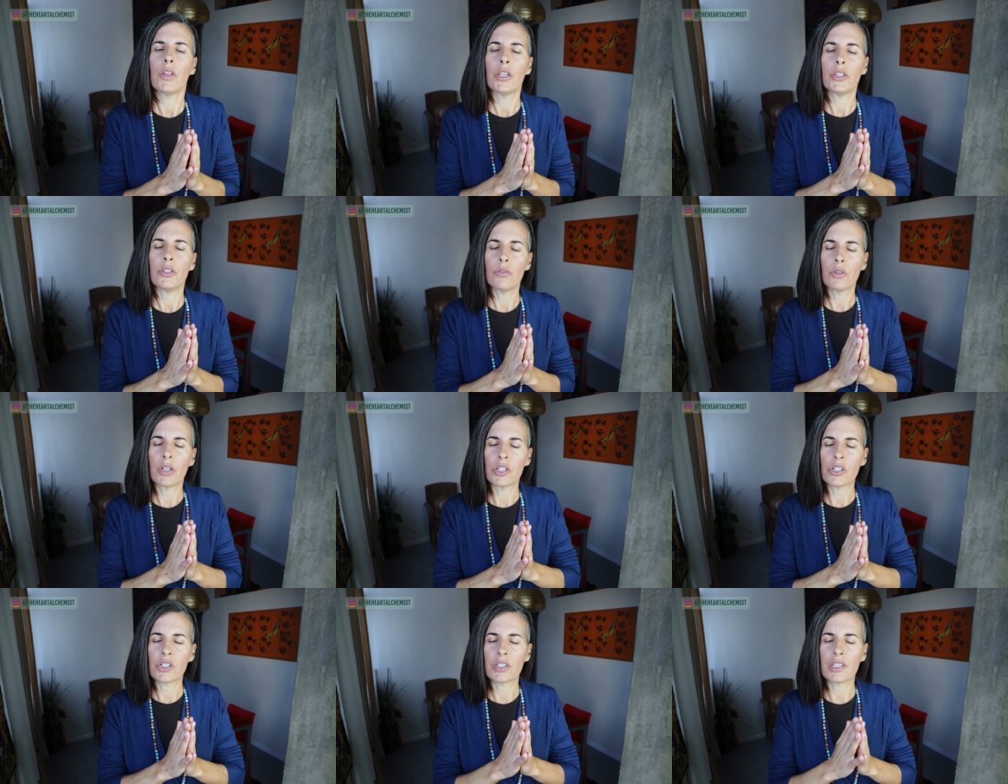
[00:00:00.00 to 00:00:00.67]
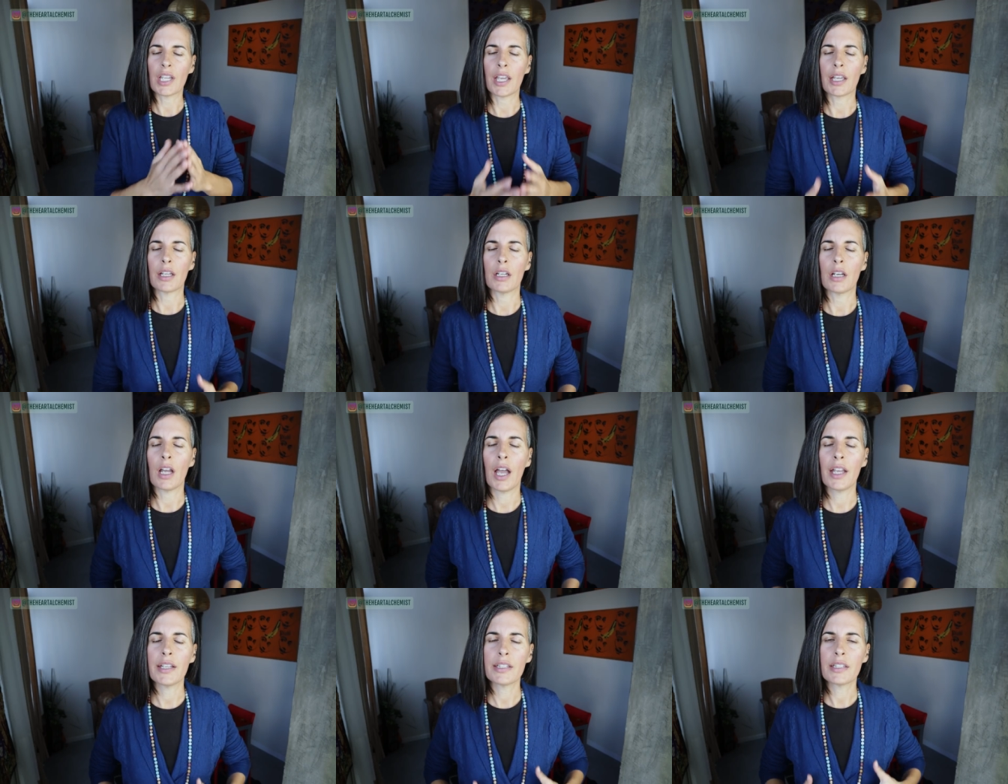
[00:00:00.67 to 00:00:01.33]
that you can just take a
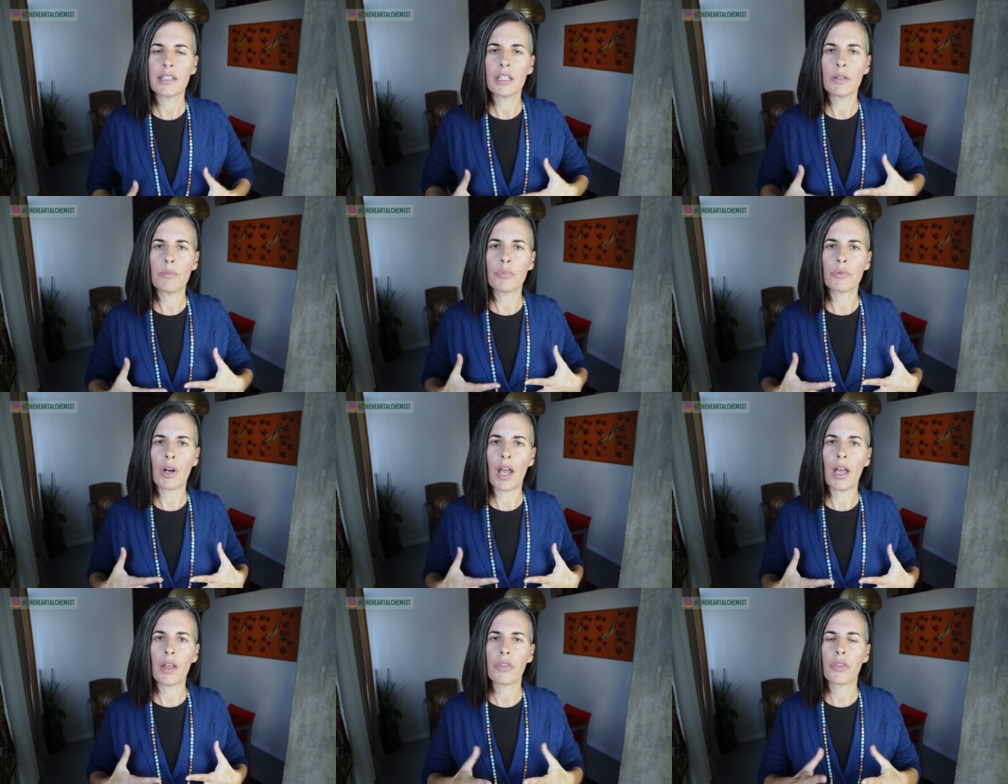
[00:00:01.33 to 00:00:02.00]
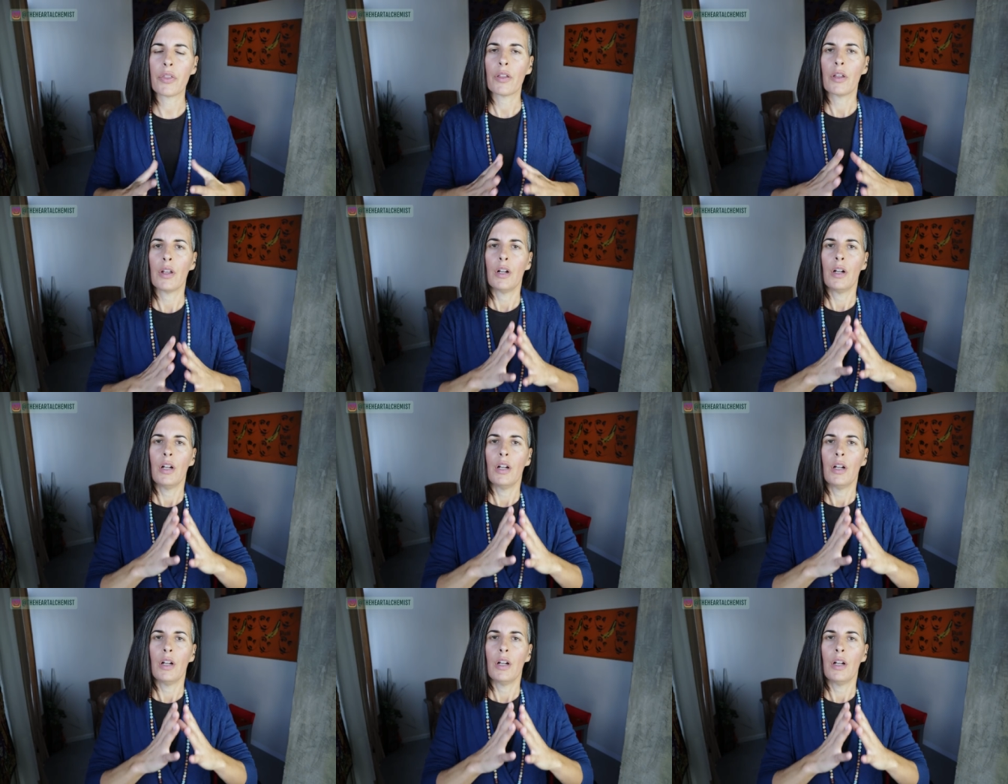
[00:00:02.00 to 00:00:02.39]
nice deep breath